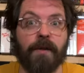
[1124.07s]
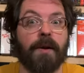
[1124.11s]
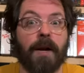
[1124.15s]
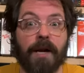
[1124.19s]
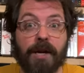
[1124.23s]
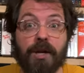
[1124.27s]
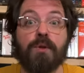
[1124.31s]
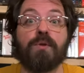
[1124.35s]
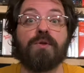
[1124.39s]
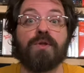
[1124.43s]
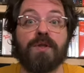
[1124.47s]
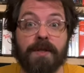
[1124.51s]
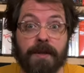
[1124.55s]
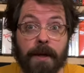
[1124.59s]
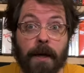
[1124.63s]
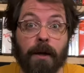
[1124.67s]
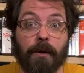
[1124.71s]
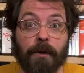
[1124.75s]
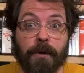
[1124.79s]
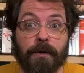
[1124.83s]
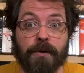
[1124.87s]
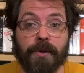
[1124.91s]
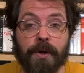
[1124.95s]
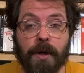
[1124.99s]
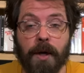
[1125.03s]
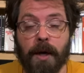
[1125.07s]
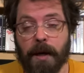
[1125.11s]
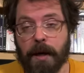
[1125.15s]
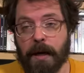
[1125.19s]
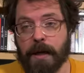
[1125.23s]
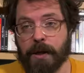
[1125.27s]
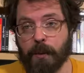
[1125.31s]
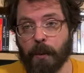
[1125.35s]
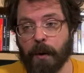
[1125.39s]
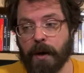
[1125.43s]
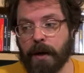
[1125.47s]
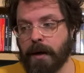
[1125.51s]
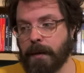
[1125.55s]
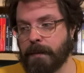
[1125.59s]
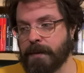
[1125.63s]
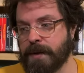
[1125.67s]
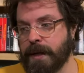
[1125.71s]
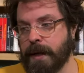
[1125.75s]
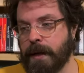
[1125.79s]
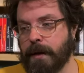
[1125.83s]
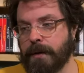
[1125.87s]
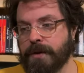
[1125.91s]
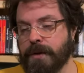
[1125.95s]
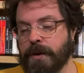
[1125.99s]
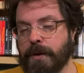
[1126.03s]
They're not huge sellers, is what it comes
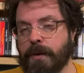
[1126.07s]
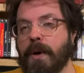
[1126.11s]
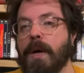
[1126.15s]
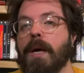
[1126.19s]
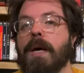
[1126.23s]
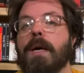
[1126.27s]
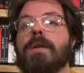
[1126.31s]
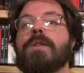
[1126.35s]
down to.